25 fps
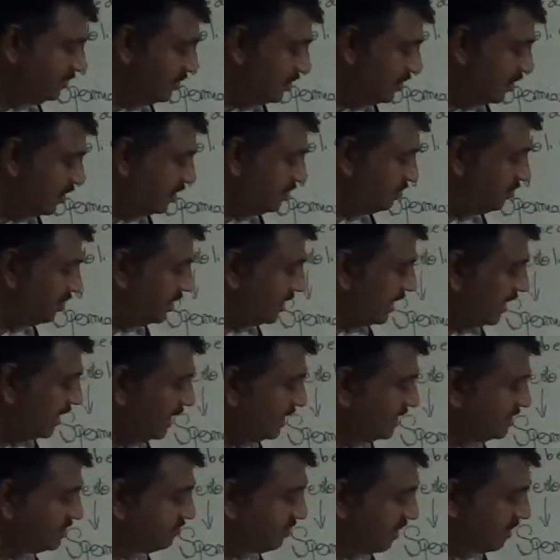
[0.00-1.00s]
non-motile
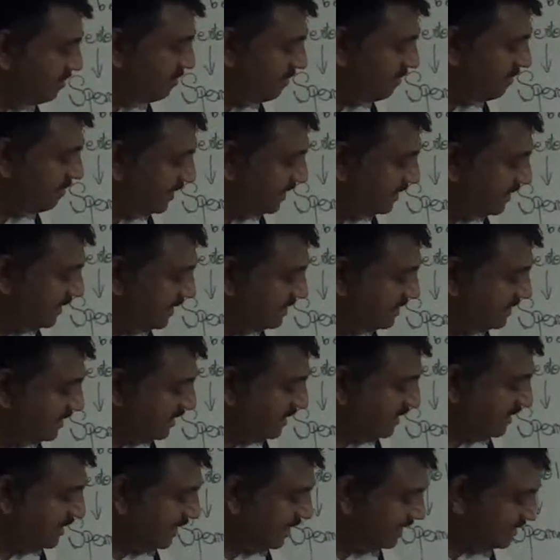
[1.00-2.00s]
spermatid
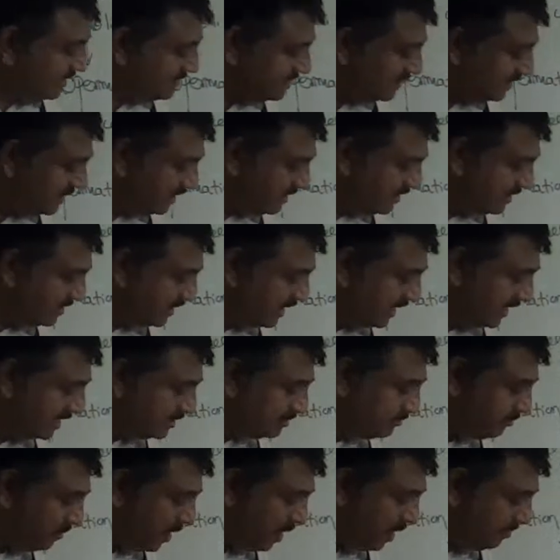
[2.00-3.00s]
is
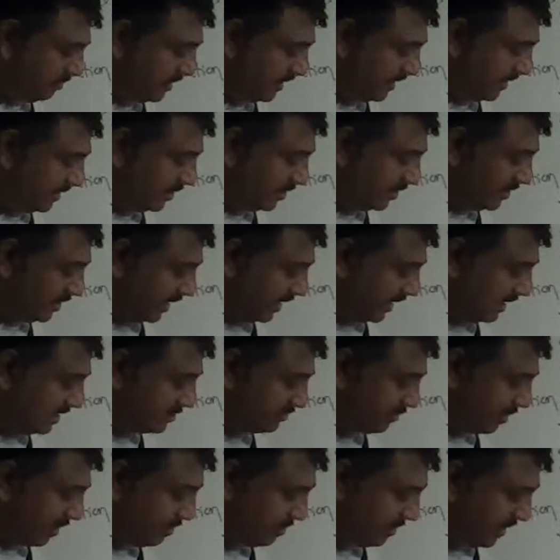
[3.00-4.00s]
transformed into the
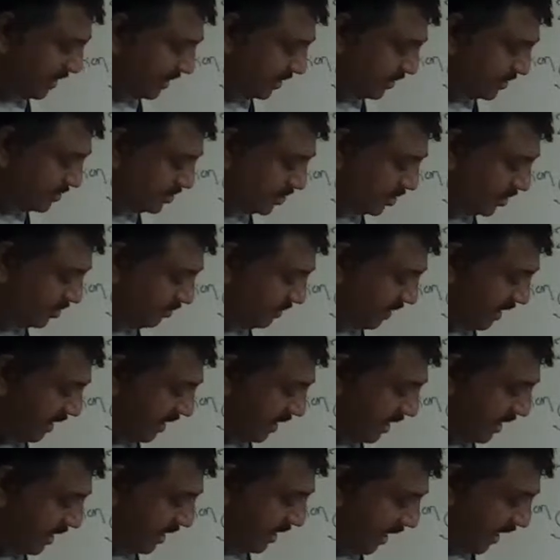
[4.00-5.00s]

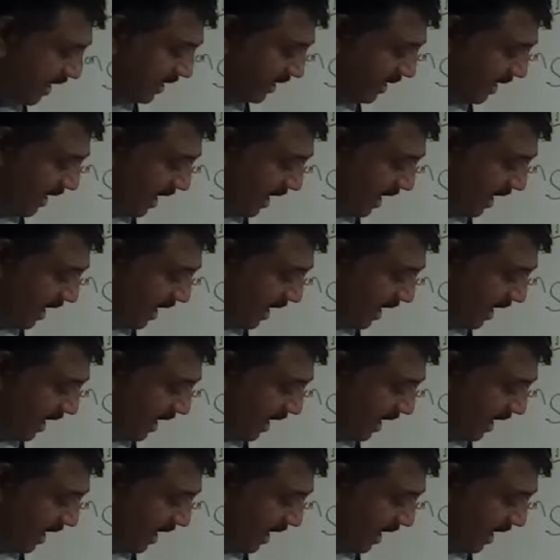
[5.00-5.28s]
spermatozoa or